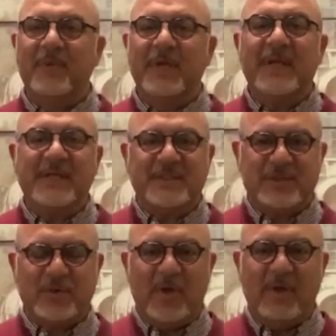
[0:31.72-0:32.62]
It is.
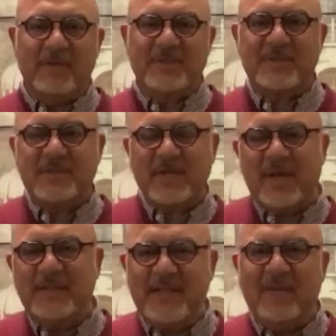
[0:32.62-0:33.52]
So let's kind
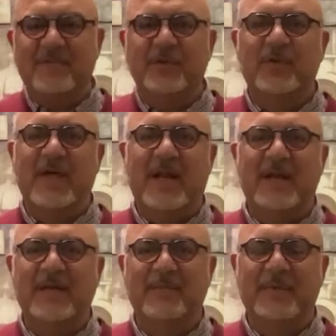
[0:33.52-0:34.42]
of delve into that a
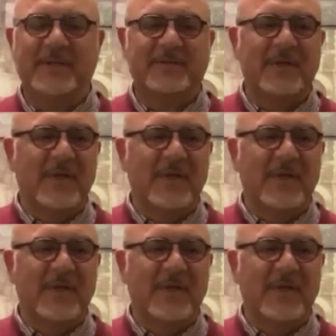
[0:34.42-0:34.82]
little bit.